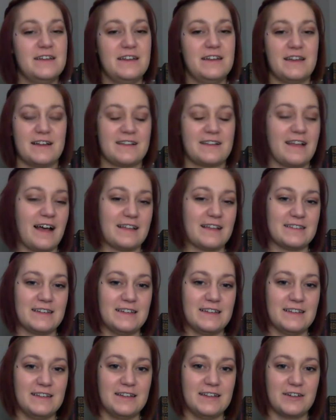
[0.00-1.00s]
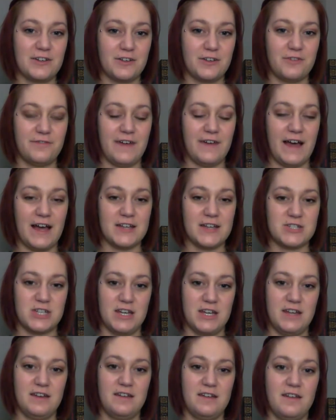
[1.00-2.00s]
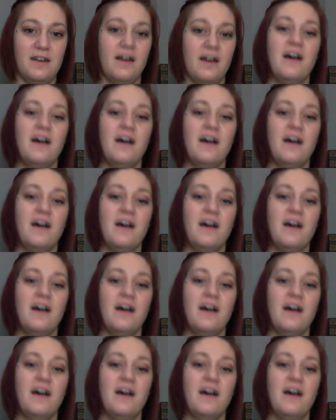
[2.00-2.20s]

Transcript: in exactly a linear fashion,